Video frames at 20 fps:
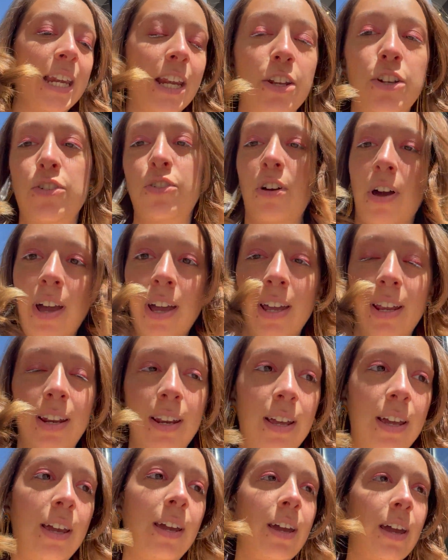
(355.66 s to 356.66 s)
I tried
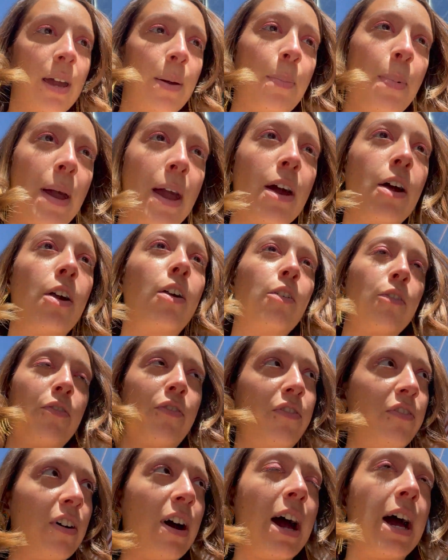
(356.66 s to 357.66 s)
a pair
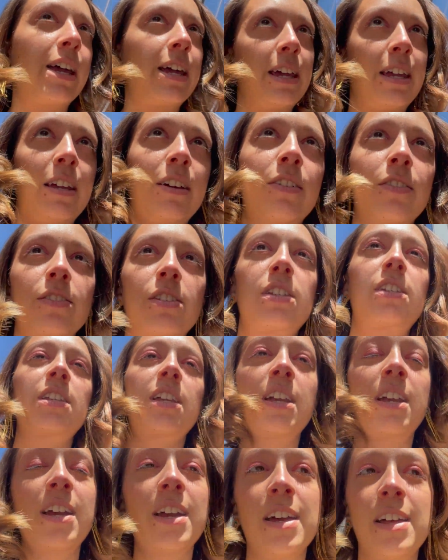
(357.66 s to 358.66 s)
of high heels.
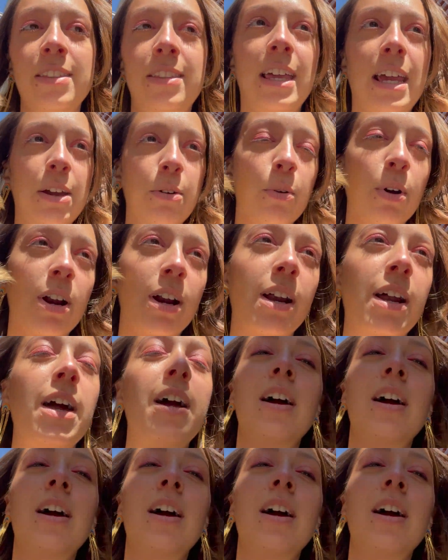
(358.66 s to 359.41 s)
They were